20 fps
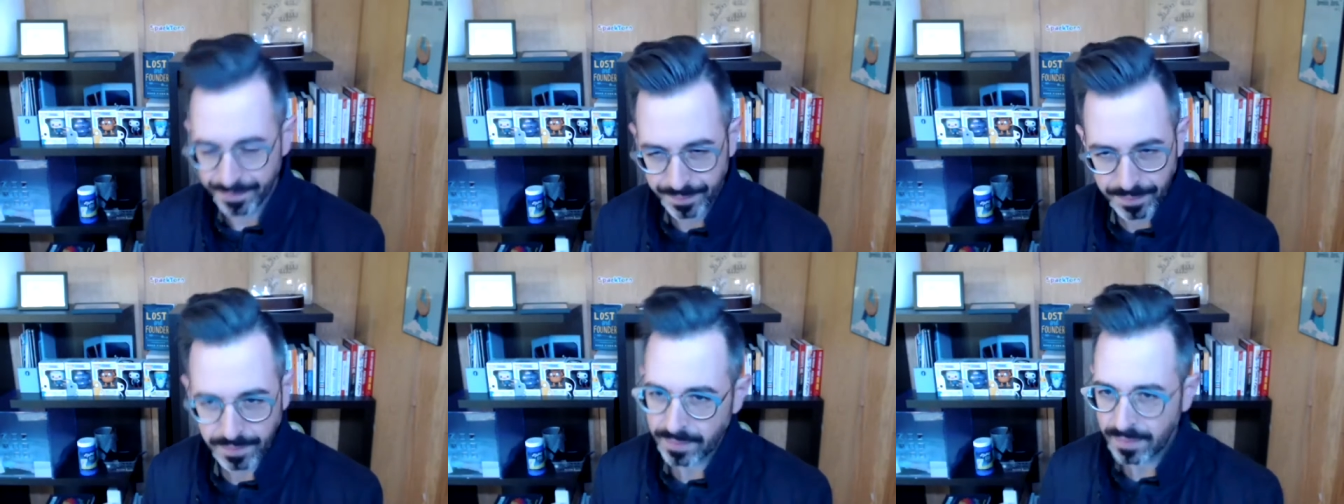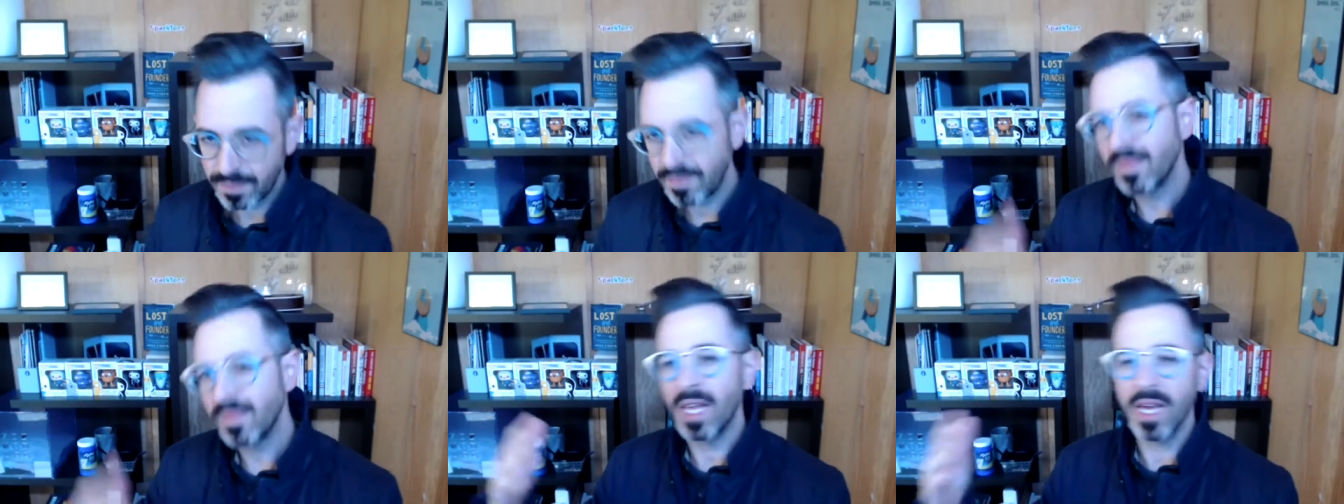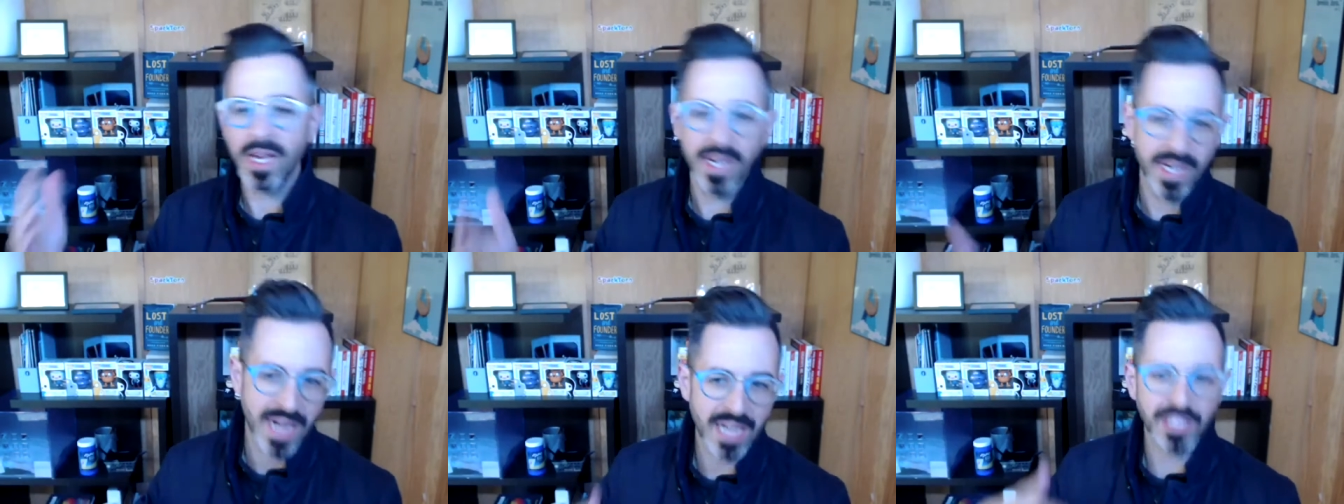okay
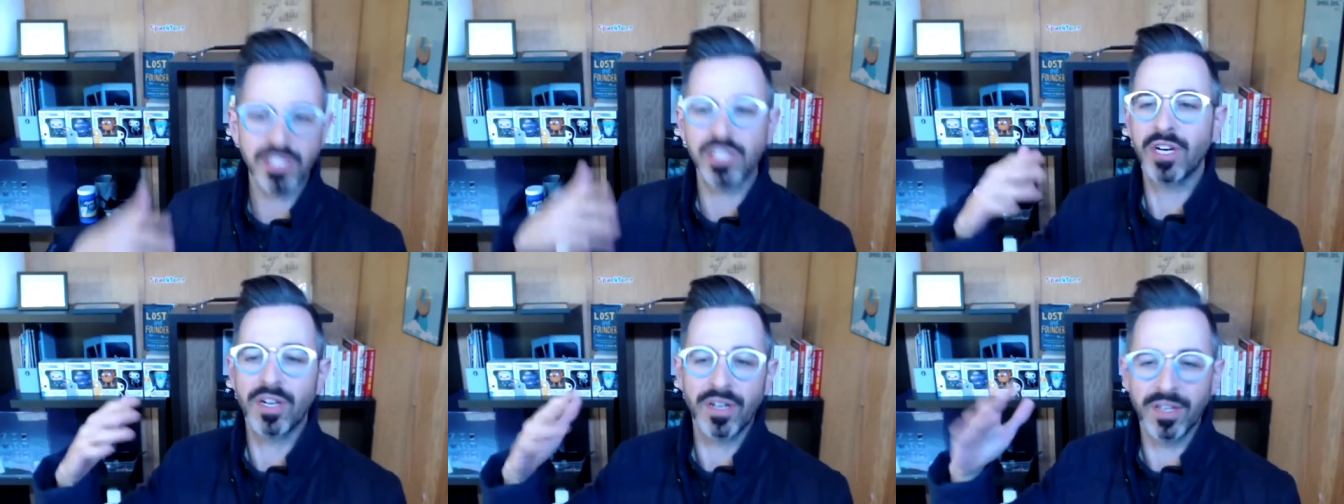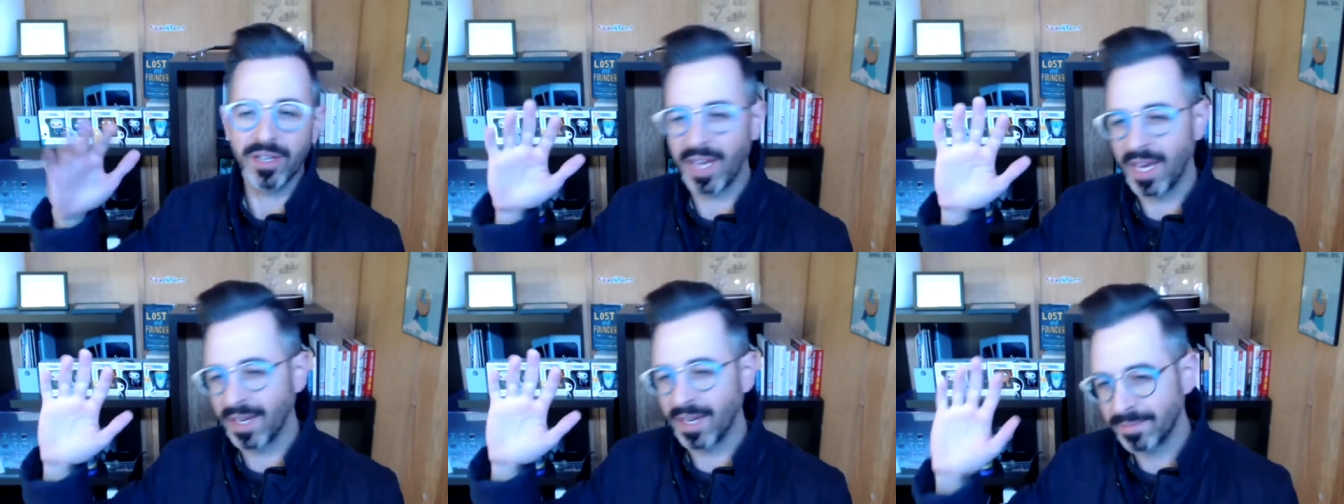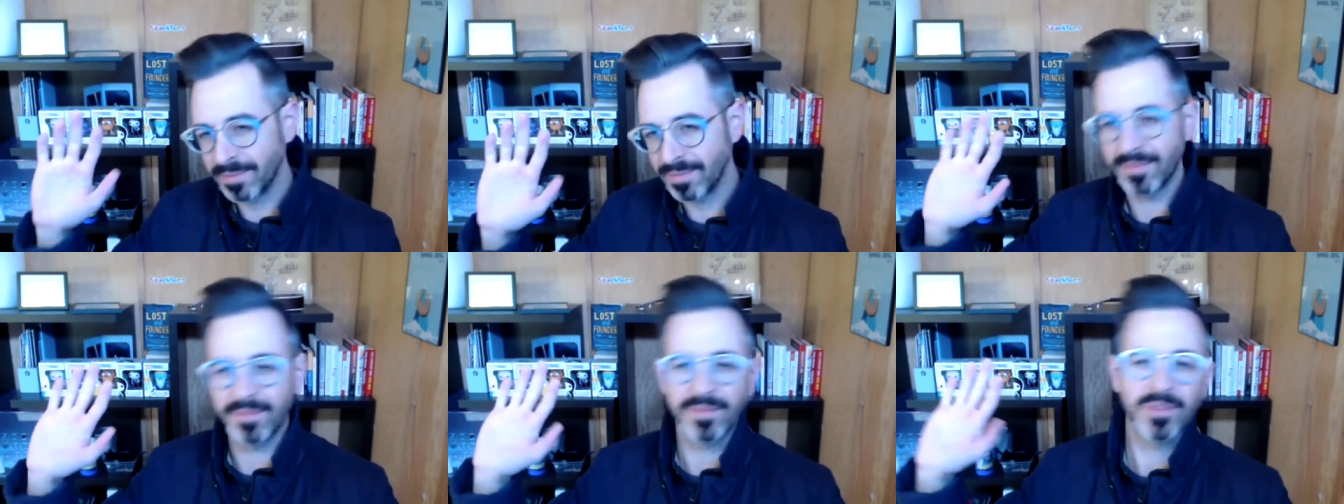and next year you get
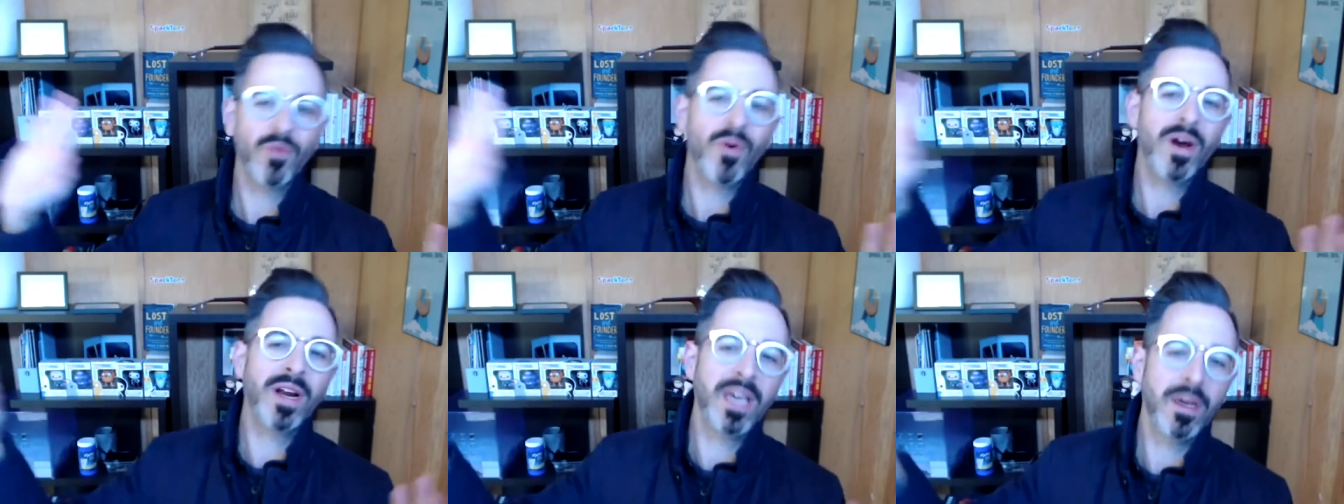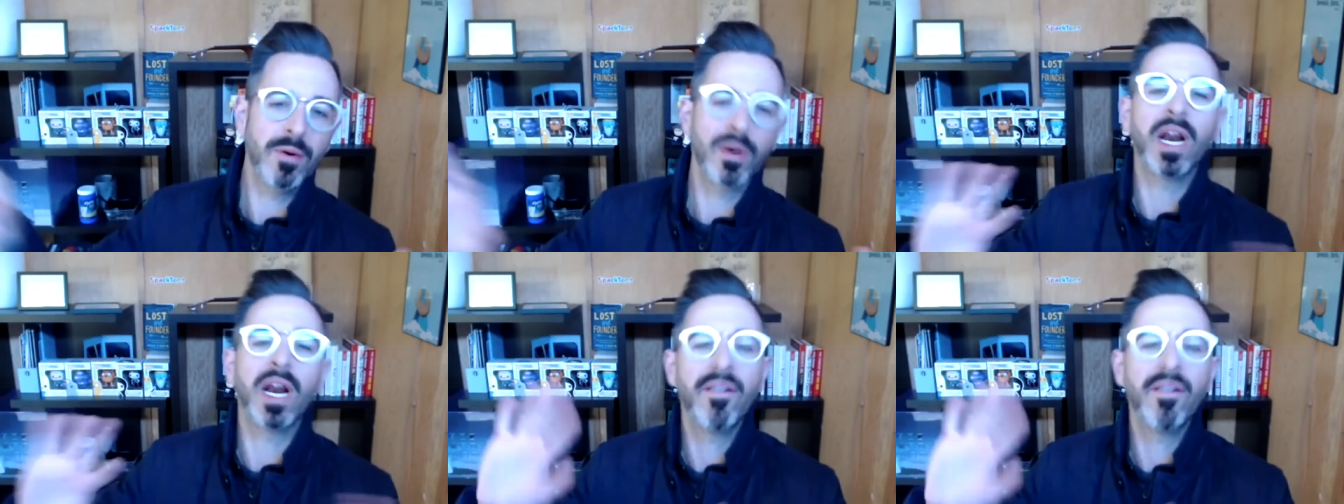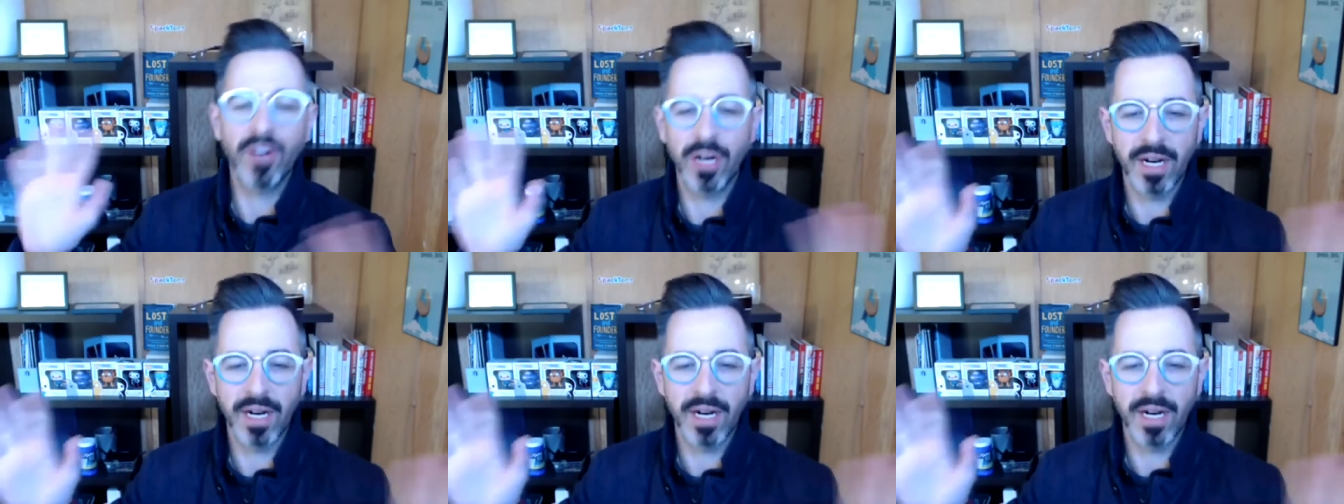20 whatever